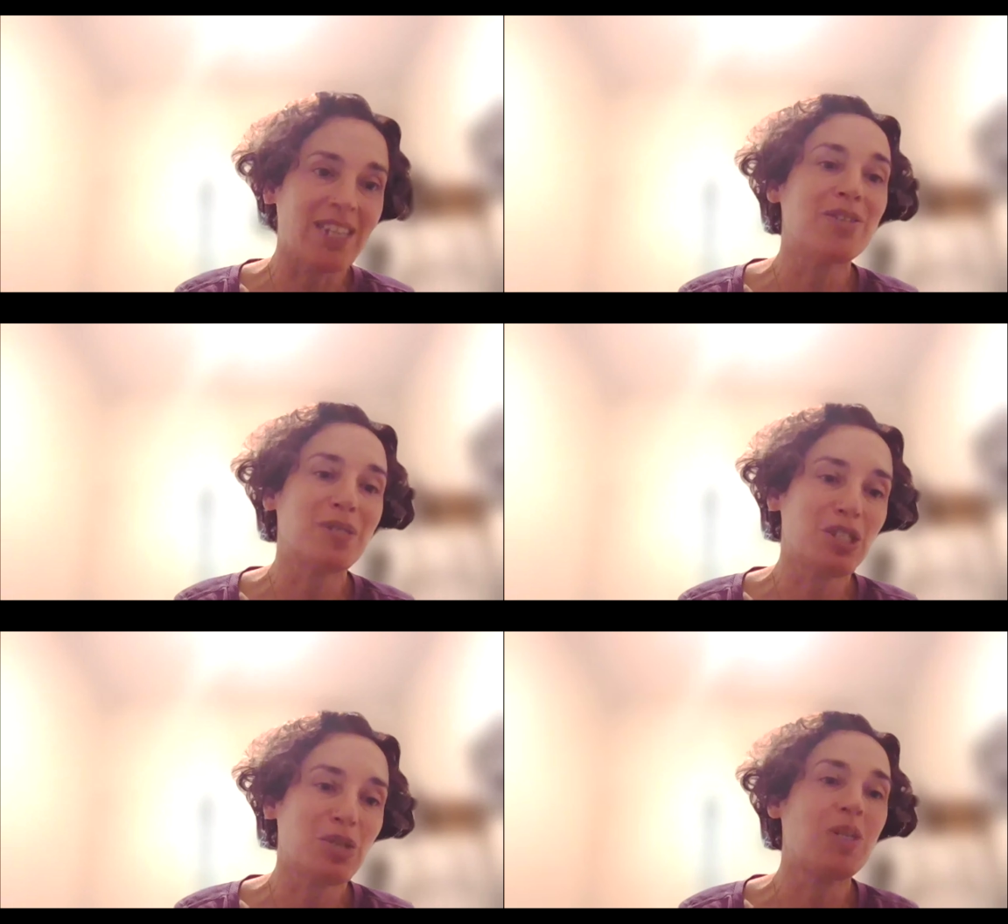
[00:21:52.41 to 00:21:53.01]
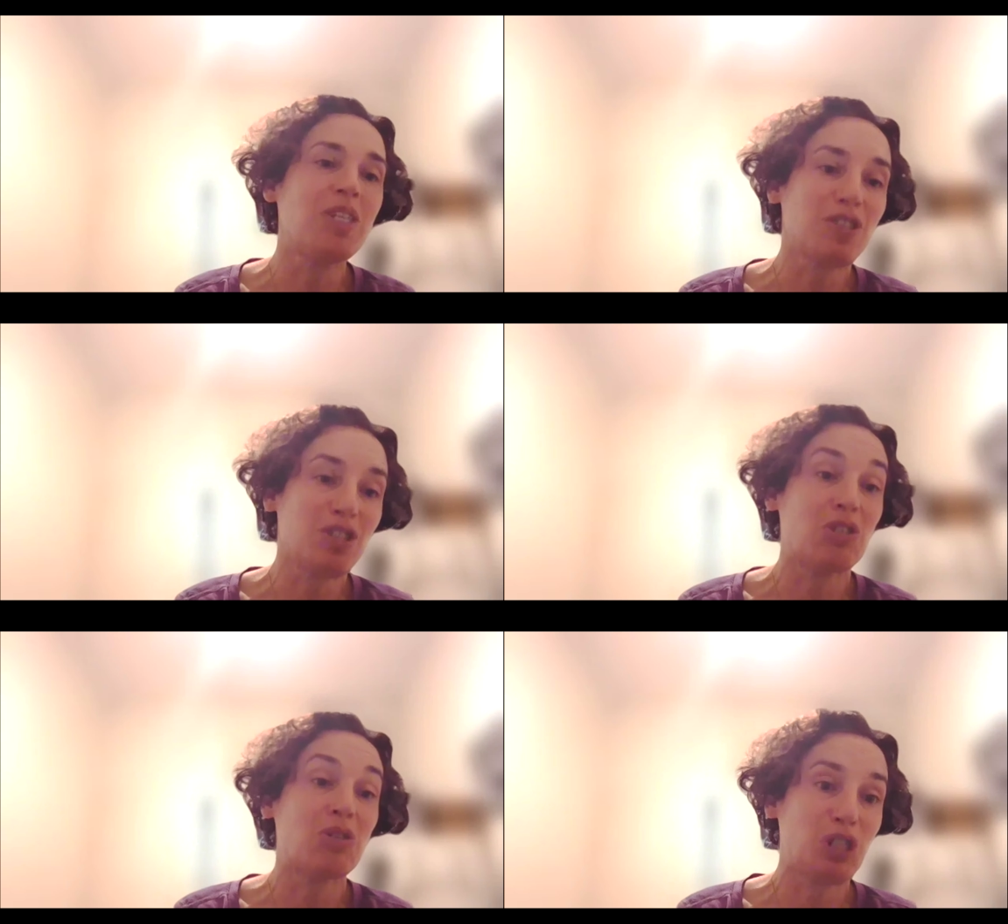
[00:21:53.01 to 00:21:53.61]
And there is
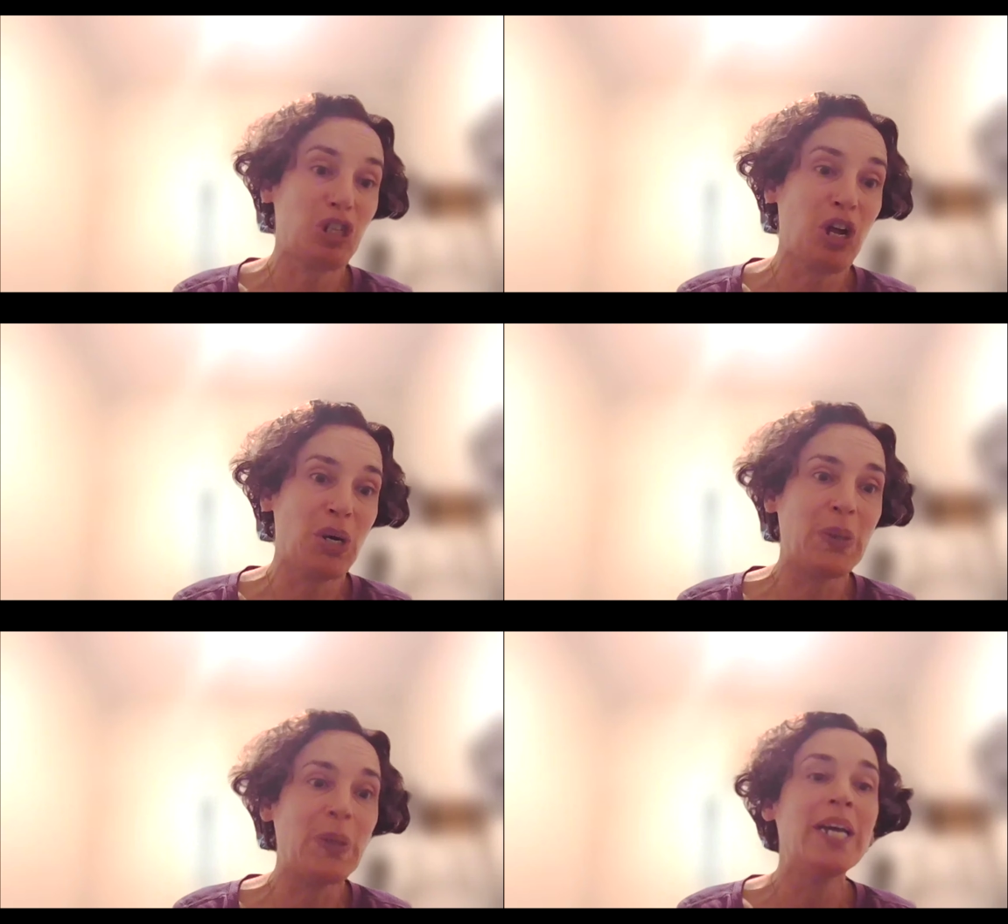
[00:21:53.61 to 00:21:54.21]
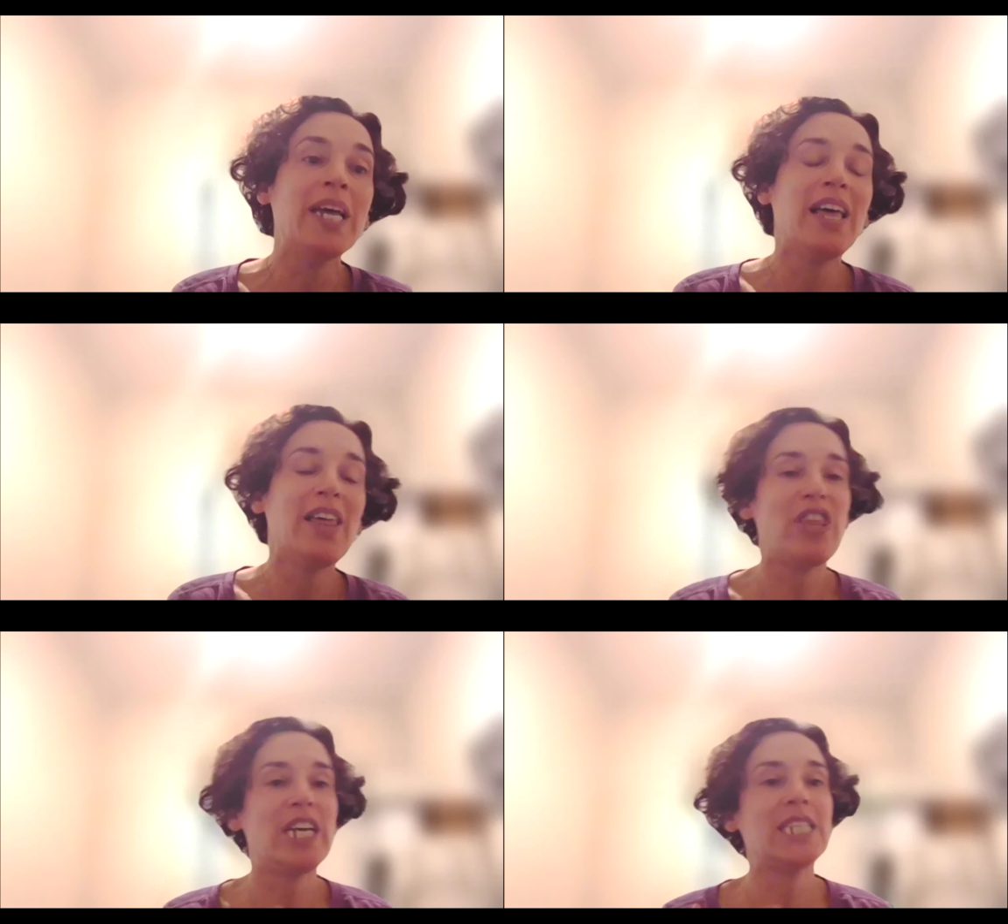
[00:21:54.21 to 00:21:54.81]
research to show
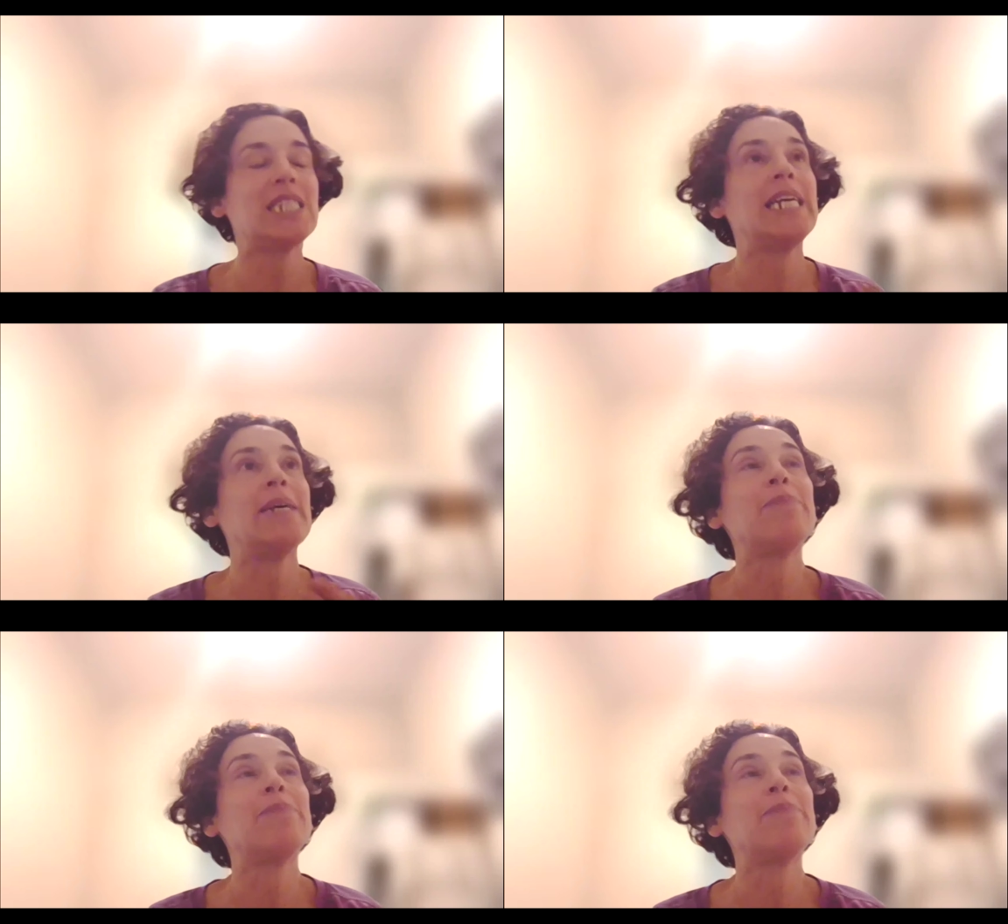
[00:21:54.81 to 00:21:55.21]
that